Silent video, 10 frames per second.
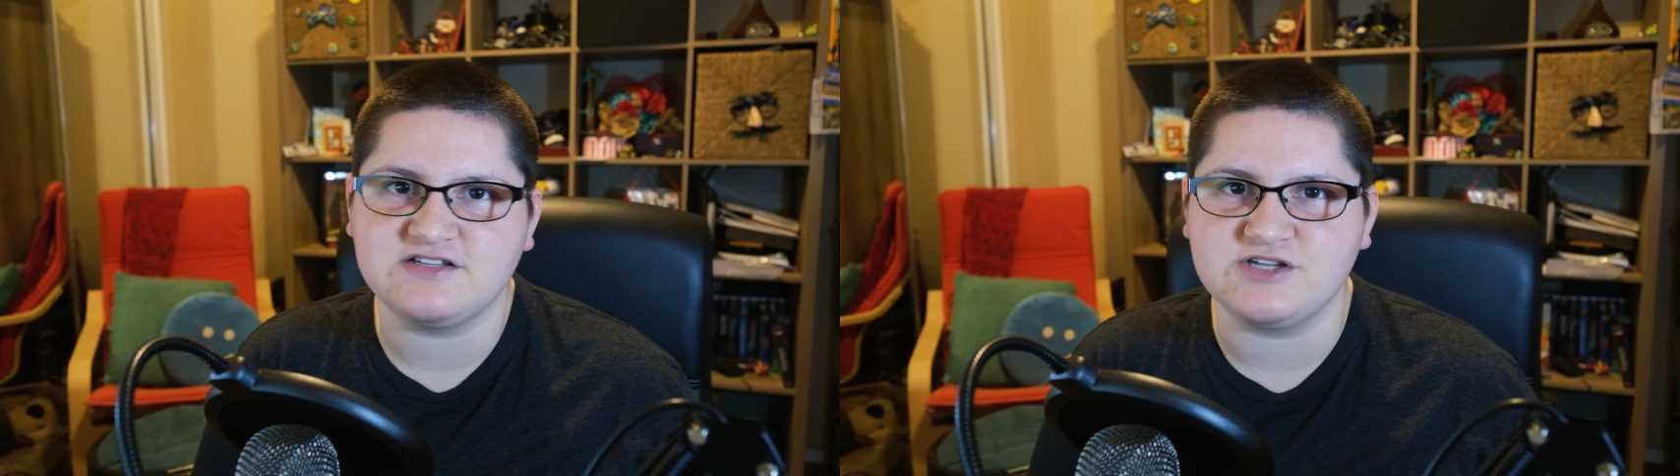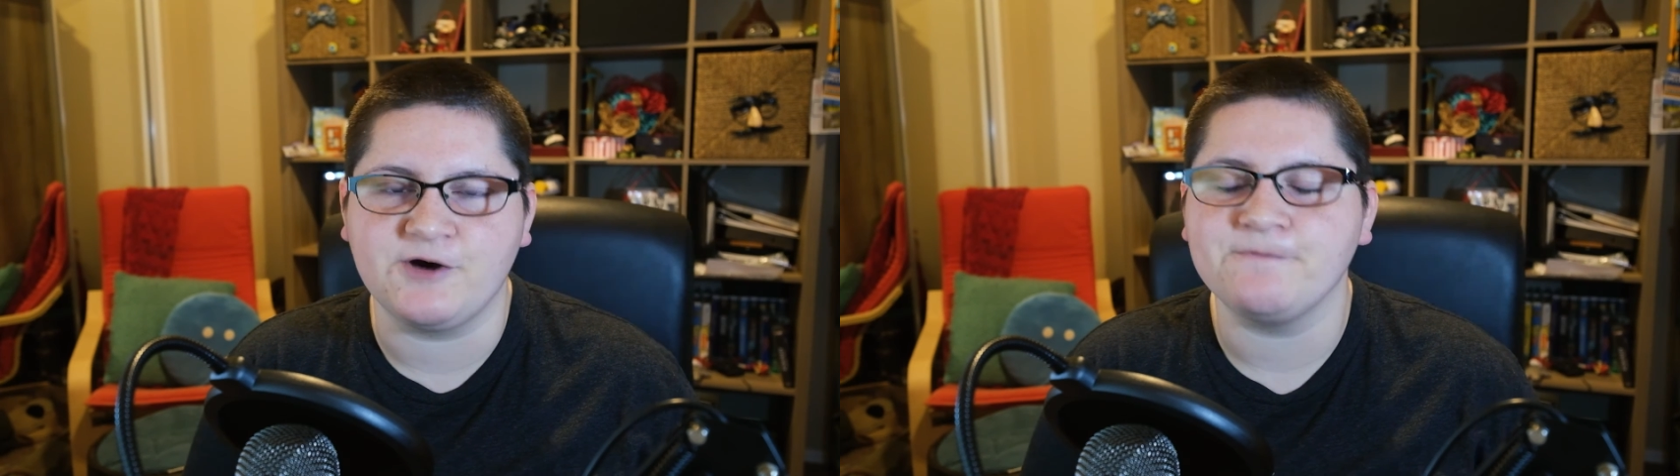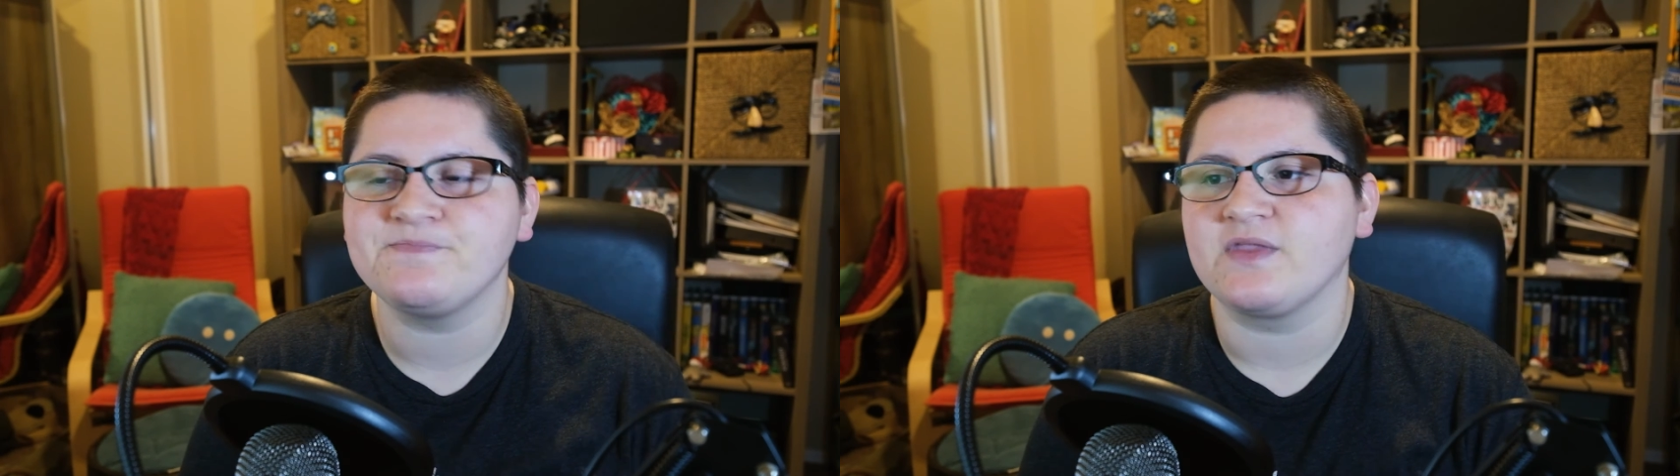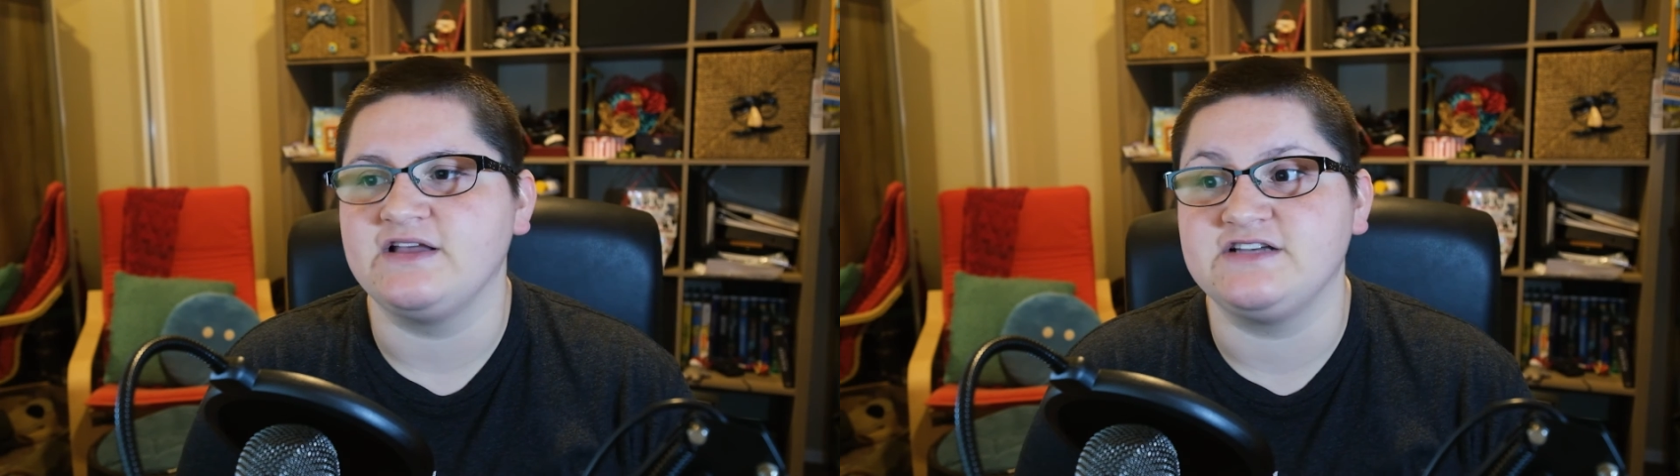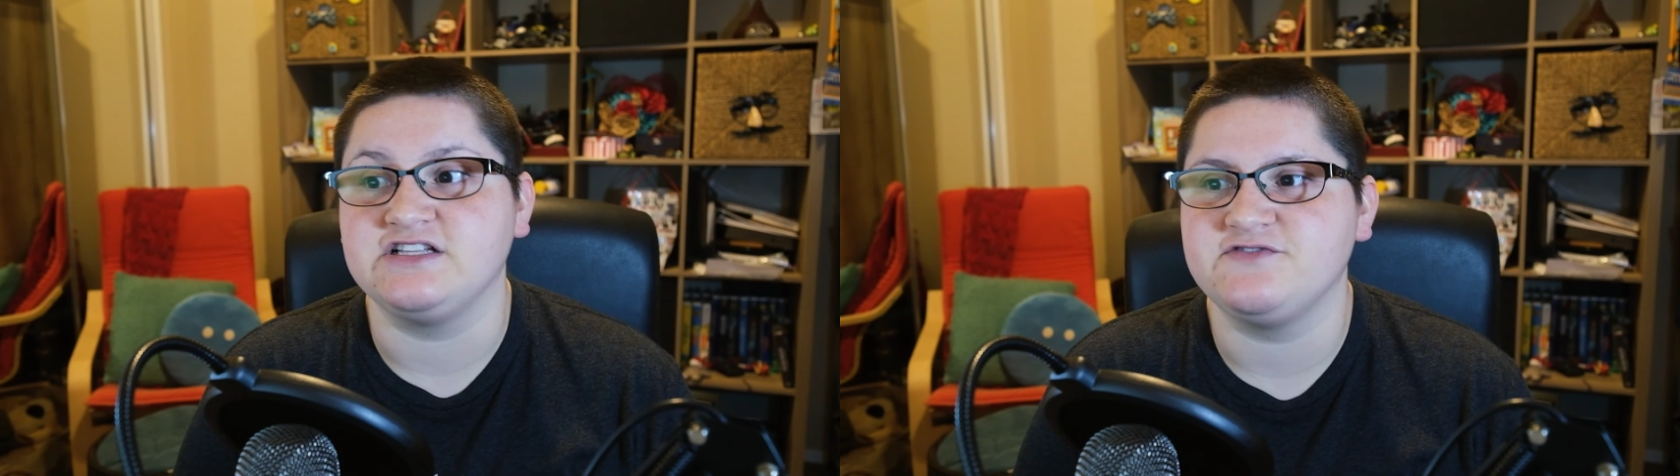so
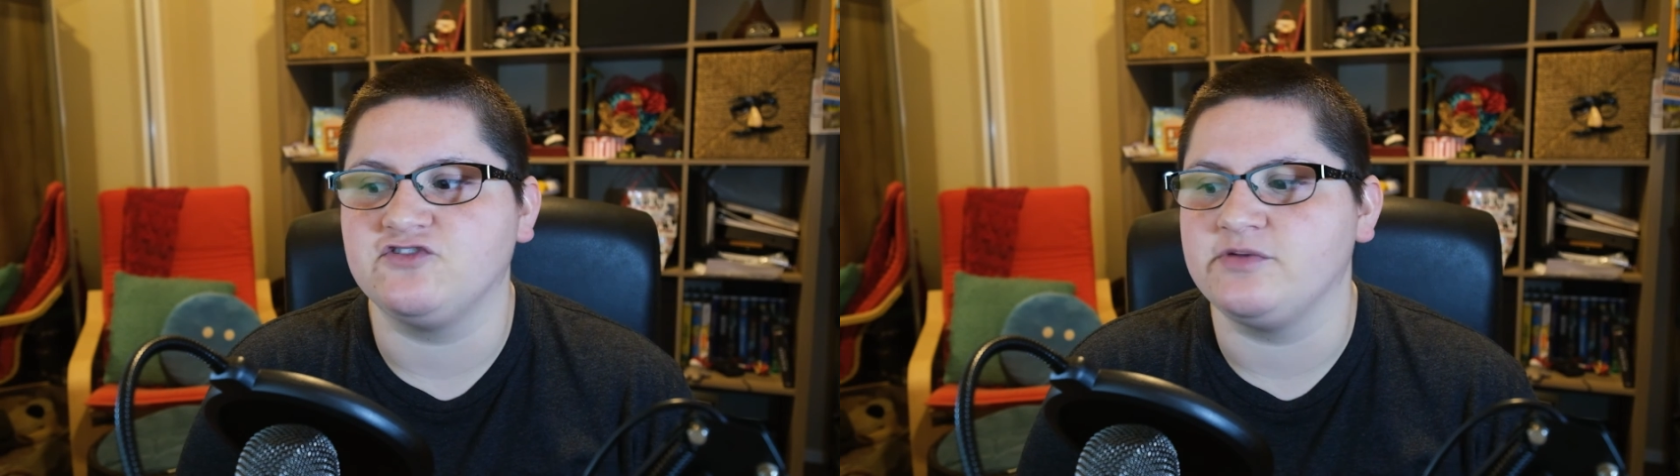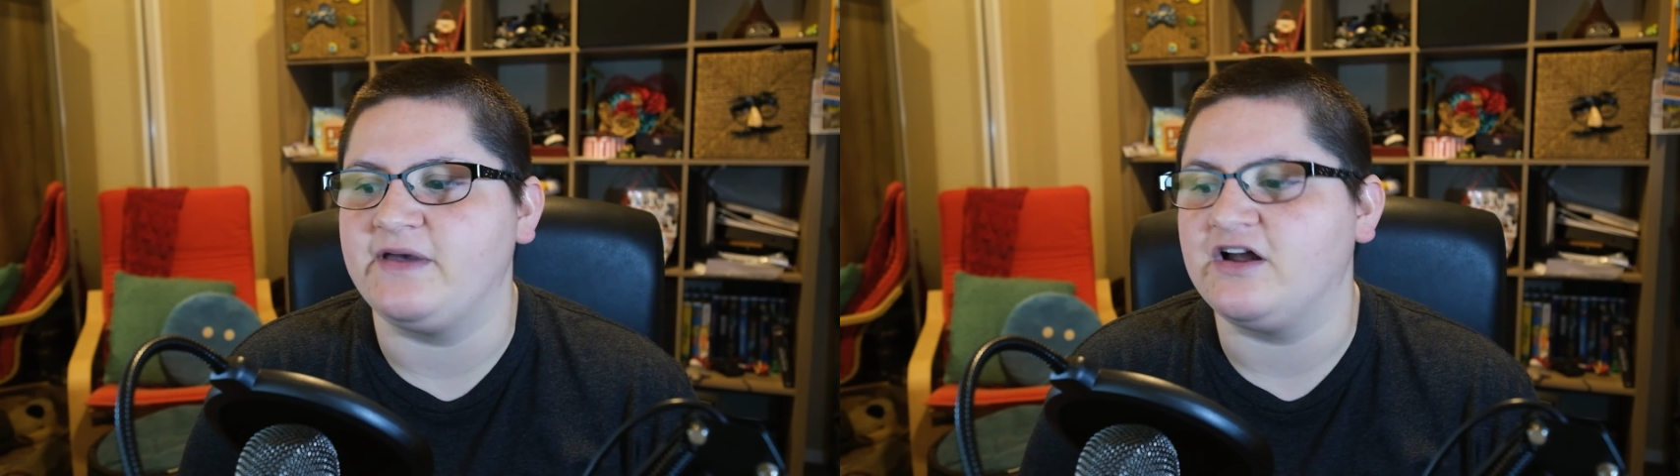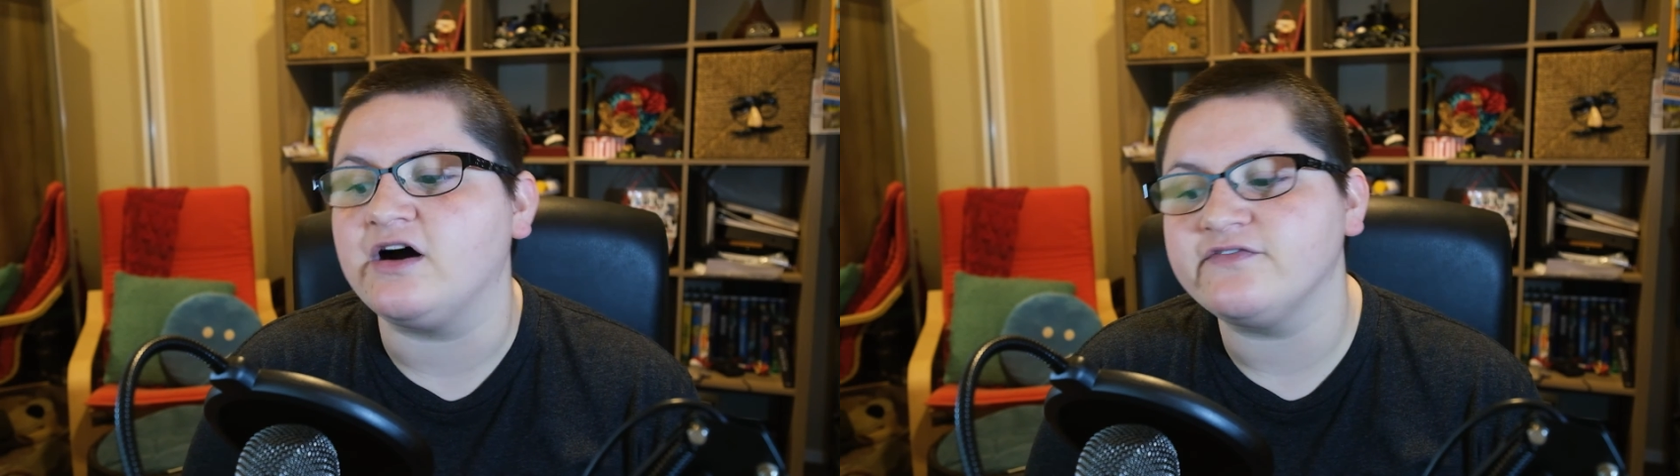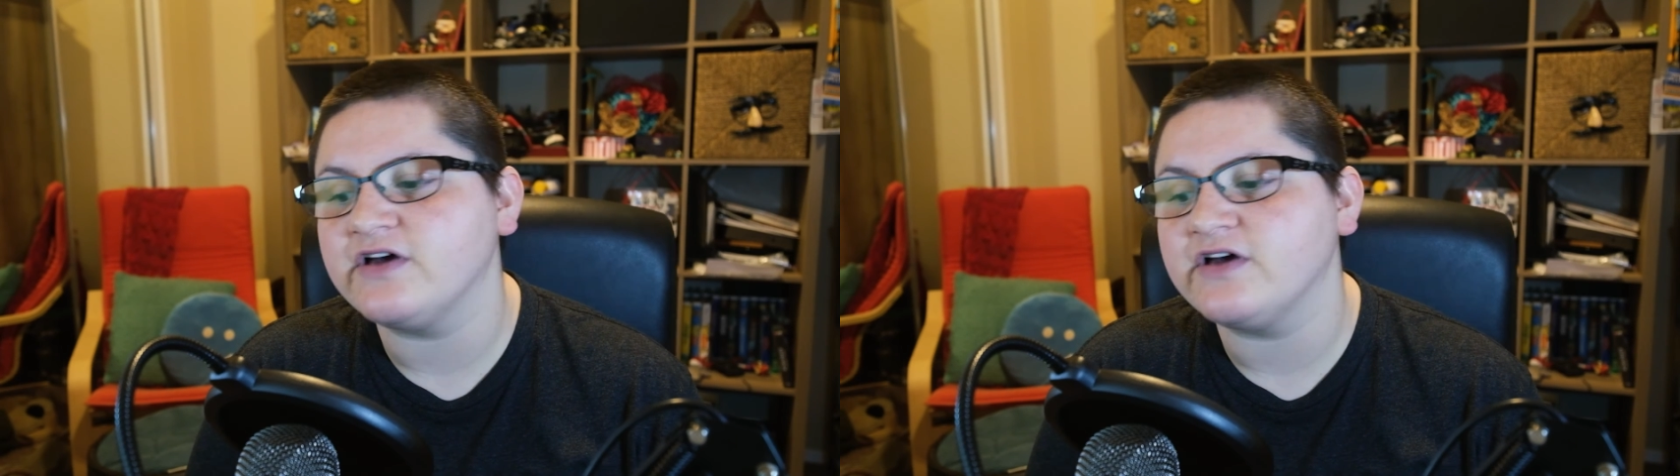until it's fully paid off.